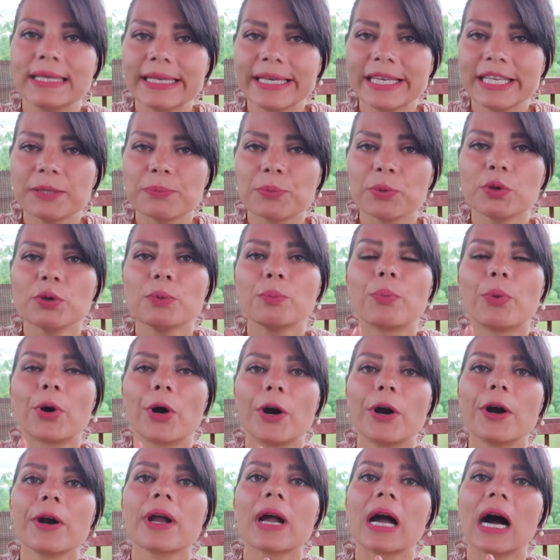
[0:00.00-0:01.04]
teaspoon
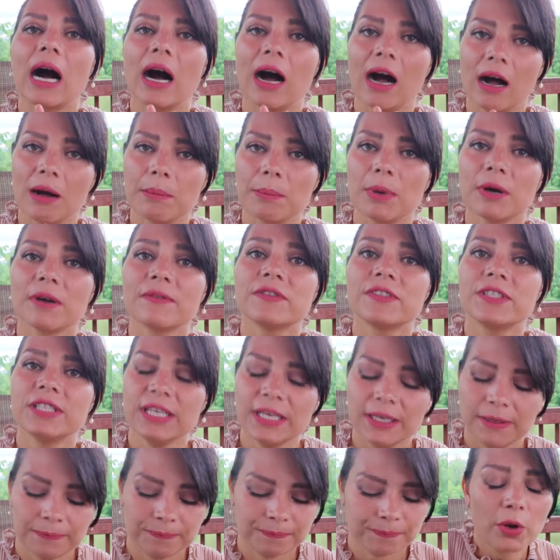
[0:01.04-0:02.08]
per cup of tea.